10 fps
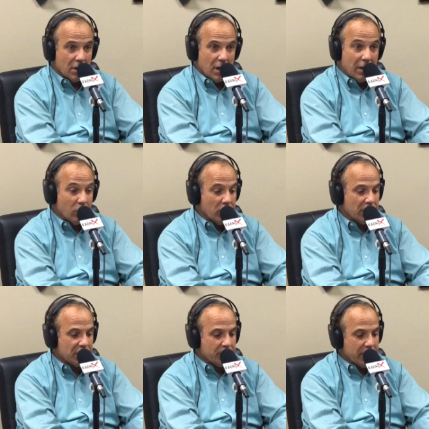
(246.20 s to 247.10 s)
I wouldn't
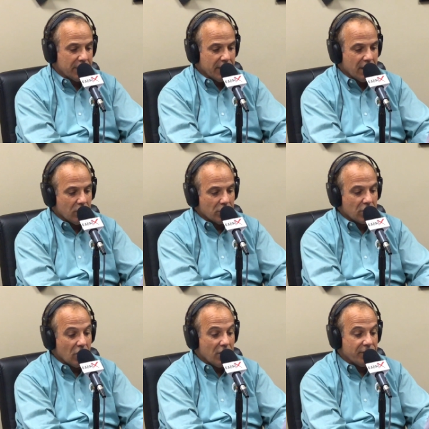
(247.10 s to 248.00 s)
expect that one,
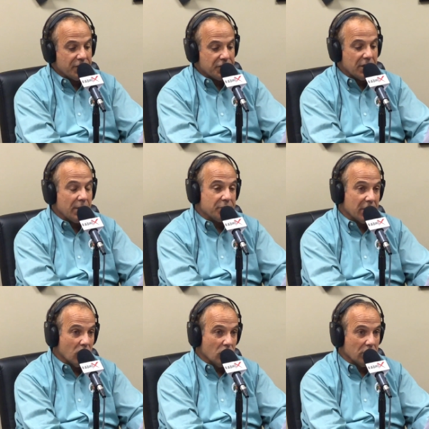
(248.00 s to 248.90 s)
coffee shops, I
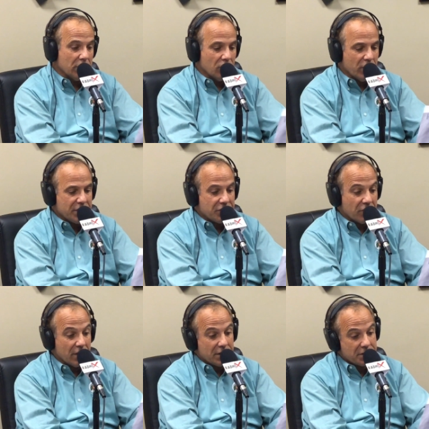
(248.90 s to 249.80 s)
would,
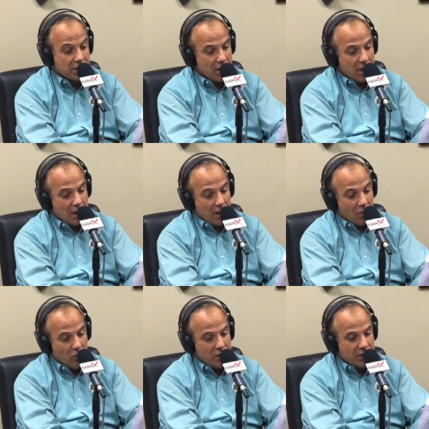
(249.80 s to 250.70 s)
restaurants, I
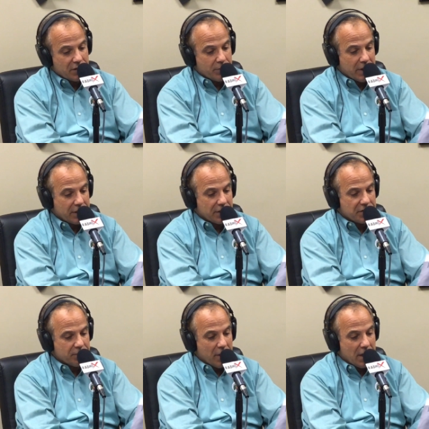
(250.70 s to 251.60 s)
wouldn't expect it,
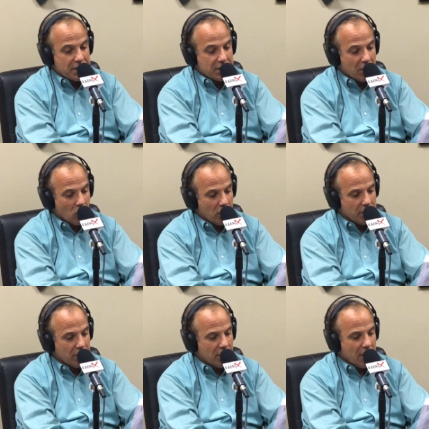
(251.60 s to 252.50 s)
spas, I
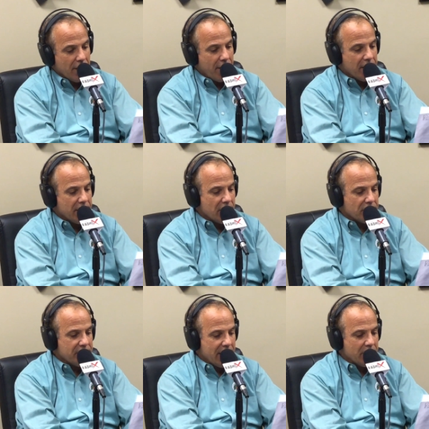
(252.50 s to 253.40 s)
wouldn't, and
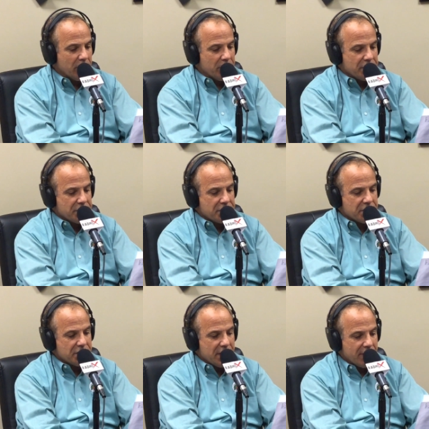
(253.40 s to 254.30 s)
entertainment
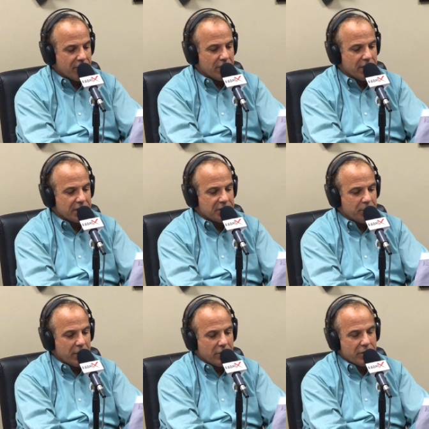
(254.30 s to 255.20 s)
businesses never
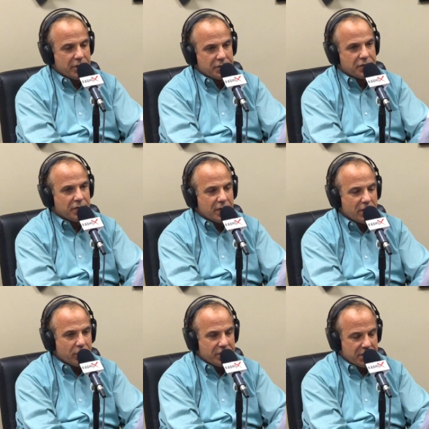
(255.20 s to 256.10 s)
experienced the
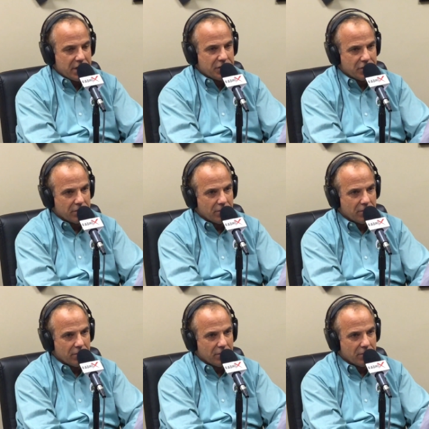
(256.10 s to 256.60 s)
recession.